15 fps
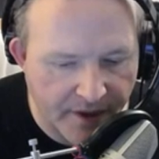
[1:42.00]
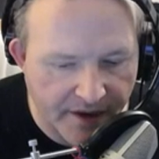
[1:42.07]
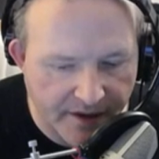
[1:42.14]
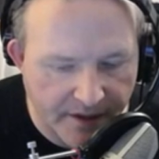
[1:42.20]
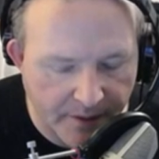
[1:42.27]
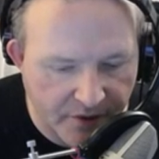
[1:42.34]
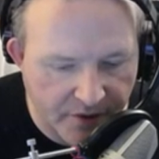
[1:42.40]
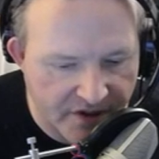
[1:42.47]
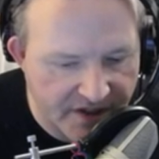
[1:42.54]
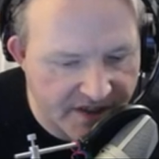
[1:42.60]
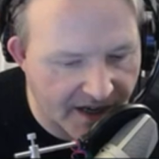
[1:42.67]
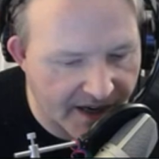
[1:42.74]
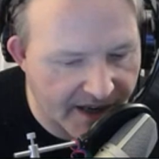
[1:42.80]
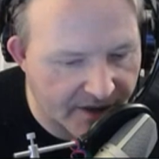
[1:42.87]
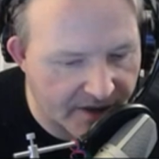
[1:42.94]
I'm going to
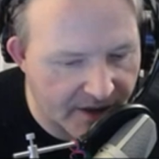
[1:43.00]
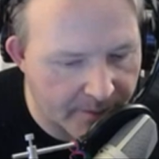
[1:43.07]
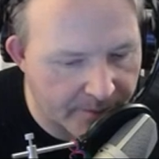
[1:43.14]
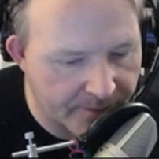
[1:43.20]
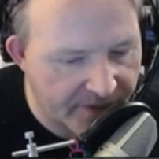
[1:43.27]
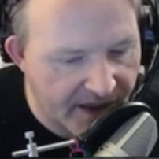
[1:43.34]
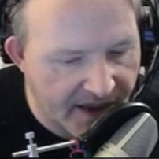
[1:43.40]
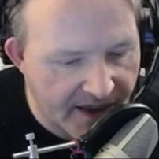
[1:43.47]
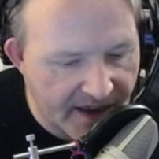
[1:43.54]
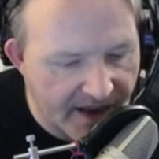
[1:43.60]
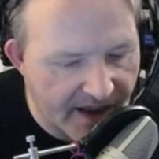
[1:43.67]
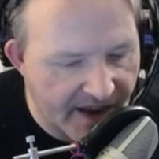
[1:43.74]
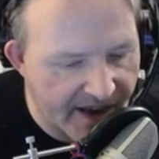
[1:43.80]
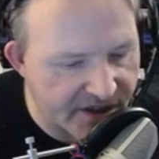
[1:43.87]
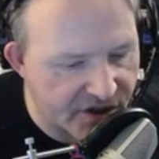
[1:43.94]
select them
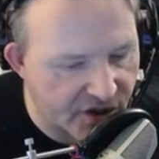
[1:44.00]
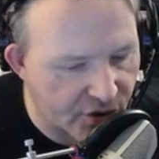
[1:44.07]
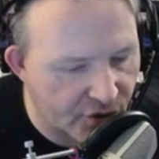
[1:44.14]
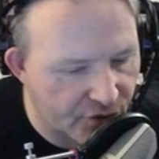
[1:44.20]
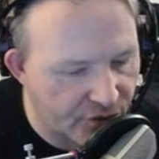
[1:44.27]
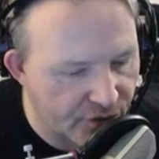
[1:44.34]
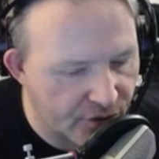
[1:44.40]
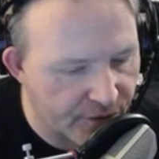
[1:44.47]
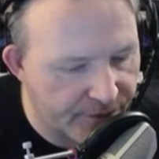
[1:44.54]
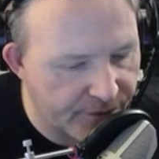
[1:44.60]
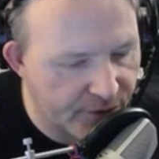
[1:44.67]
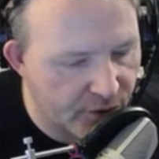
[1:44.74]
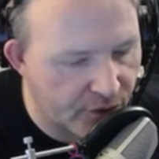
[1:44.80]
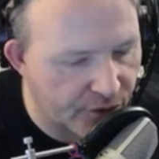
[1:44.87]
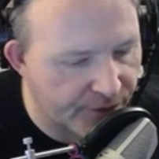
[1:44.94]
as the crew
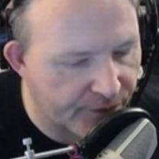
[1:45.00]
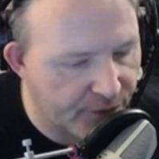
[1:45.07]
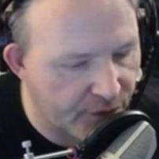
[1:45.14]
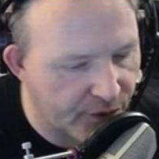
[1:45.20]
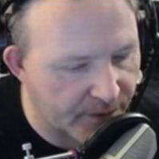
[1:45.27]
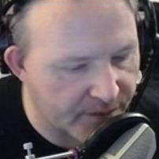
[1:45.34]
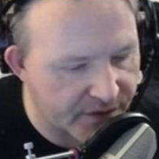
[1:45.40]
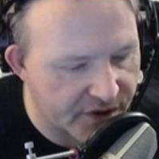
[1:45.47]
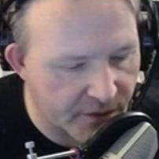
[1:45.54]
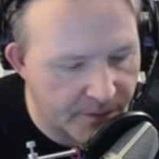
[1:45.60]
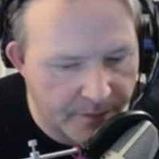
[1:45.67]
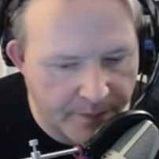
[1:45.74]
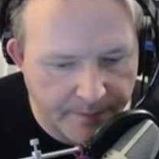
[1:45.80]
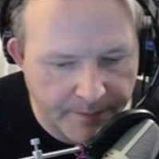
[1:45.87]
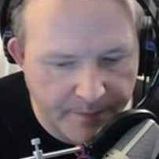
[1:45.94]
for them. So
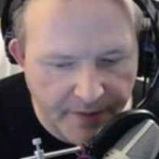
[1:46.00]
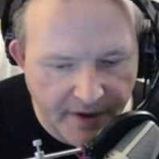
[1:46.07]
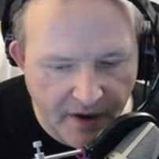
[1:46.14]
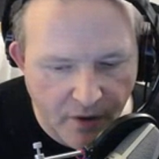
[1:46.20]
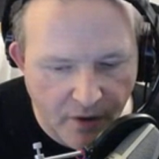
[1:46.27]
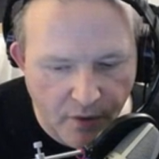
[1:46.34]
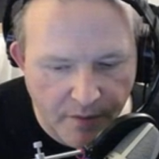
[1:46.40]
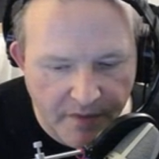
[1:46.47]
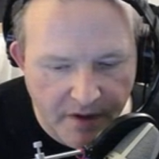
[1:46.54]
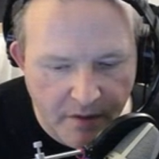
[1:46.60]
bear with me a